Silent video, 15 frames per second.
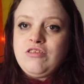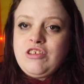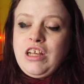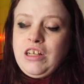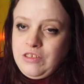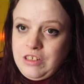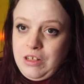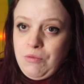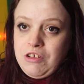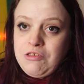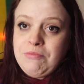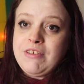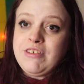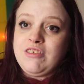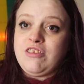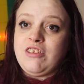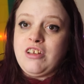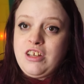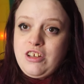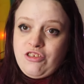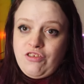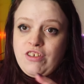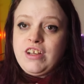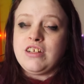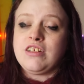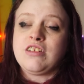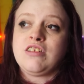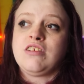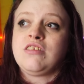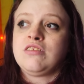Chelsea and Westminster
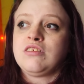District.